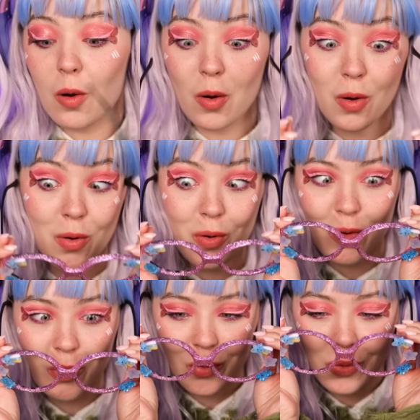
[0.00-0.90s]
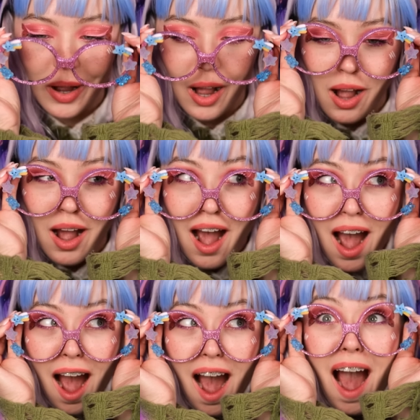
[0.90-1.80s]
Time to put them on.
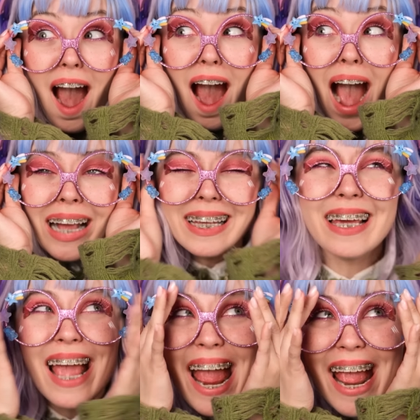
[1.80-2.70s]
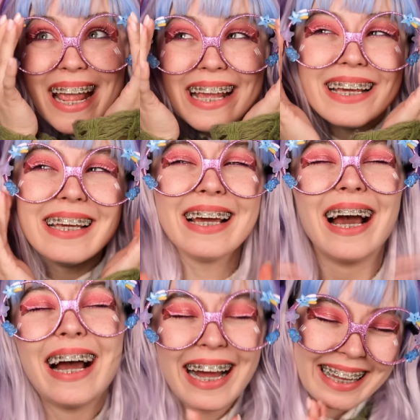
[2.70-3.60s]
Yeah, looks
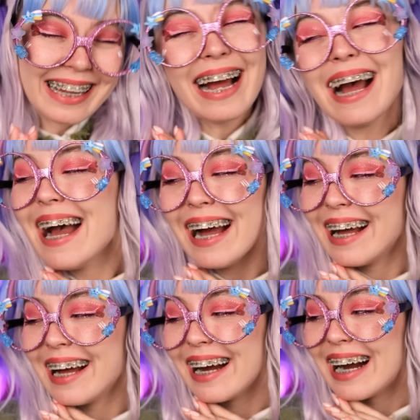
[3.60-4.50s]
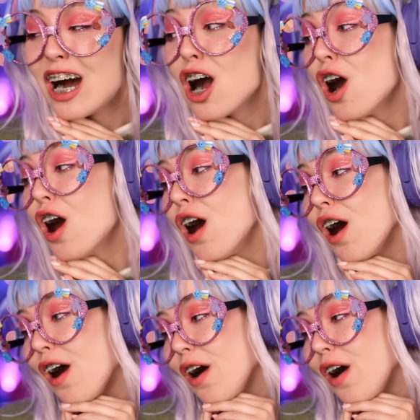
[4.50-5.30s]
so good on you. Now I want to